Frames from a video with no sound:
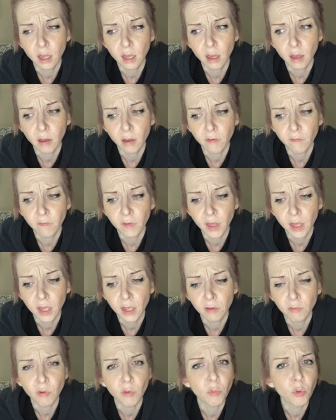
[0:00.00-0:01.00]
of
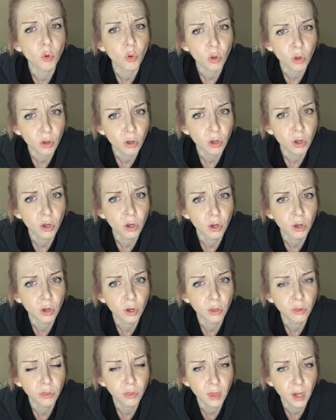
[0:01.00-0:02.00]
a report
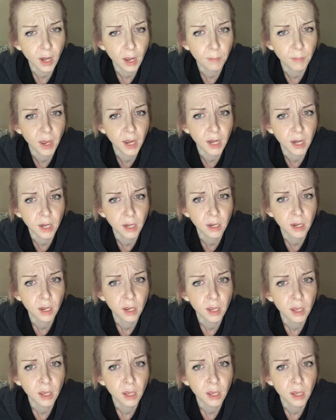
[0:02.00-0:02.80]
that I made